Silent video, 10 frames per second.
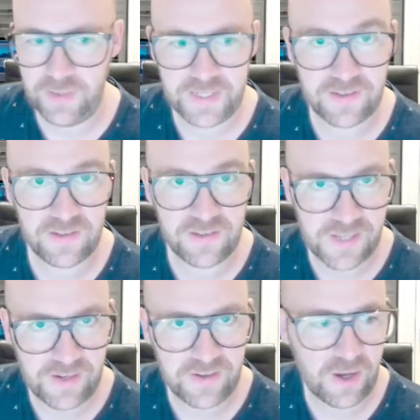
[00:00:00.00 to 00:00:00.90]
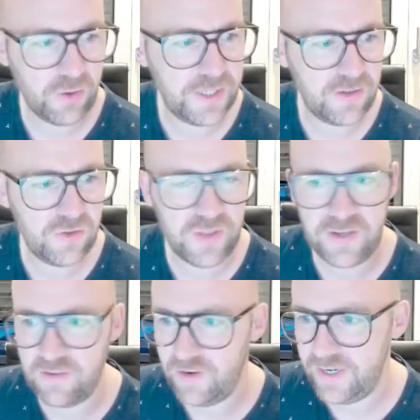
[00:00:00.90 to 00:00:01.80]
let's send downlink to
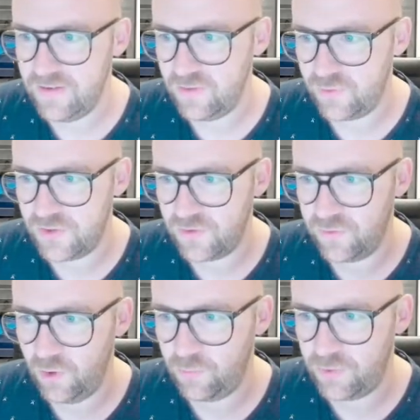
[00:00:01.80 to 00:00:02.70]
that device. First of all,